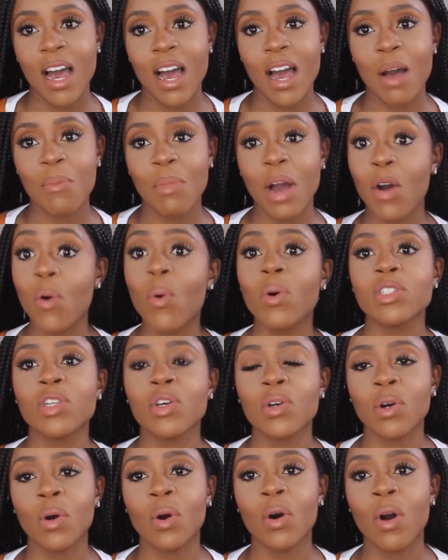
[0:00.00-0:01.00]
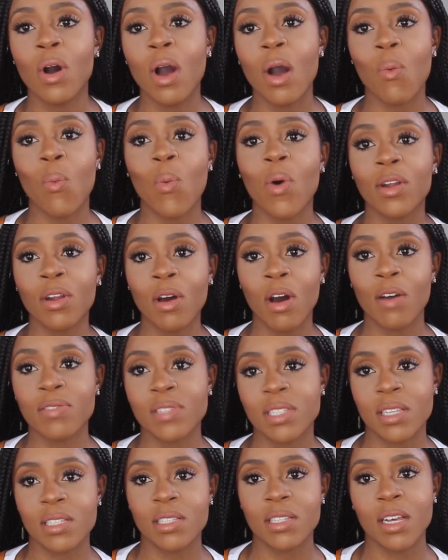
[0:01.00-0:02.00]
Um, I also got one half
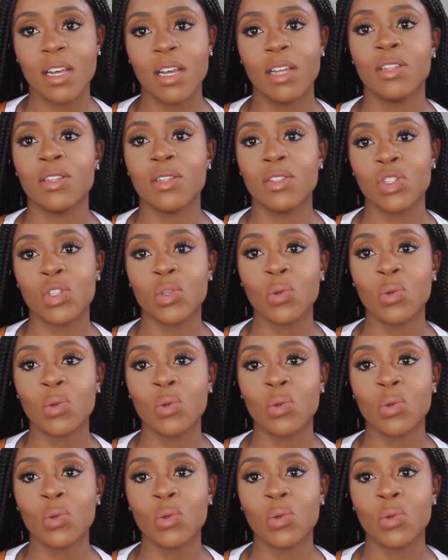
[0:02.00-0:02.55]
sister and